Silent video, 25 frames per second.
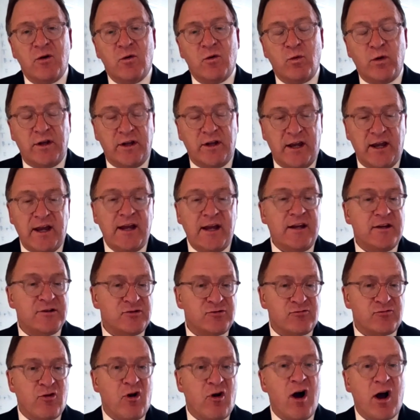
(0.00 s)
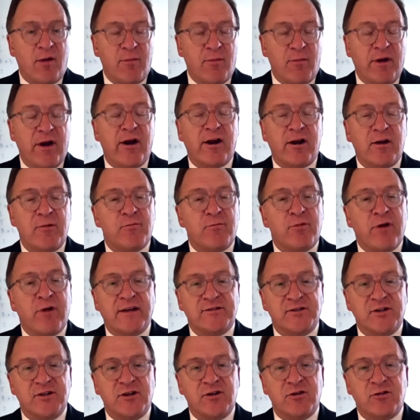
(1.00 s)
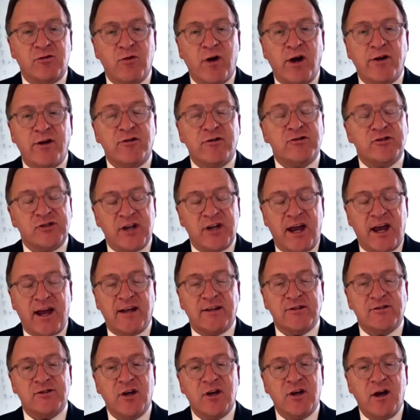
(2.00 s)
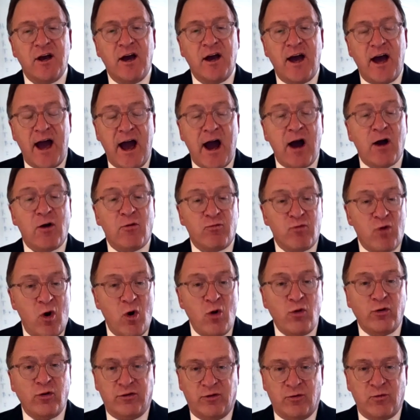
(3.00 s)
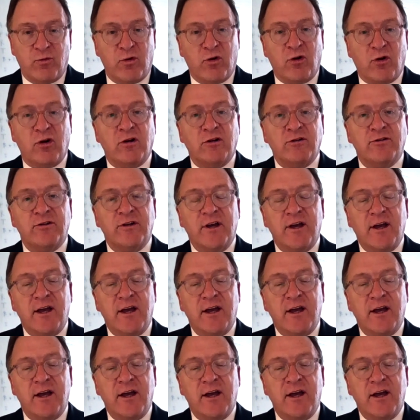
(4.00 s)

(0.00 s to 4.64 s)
We need a strong American president who understands our role in the world